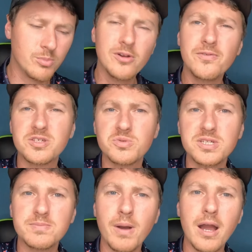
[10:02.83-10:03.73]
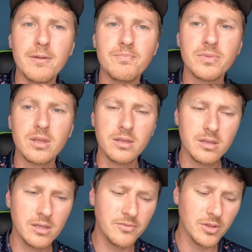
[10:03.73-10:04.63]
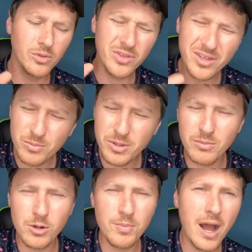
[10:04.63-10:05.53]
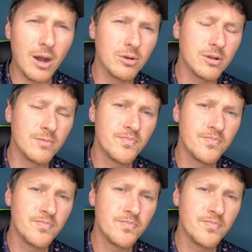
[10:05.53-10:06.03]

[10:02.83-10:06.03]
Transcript: improve the sweet spot, give it a little bit more power,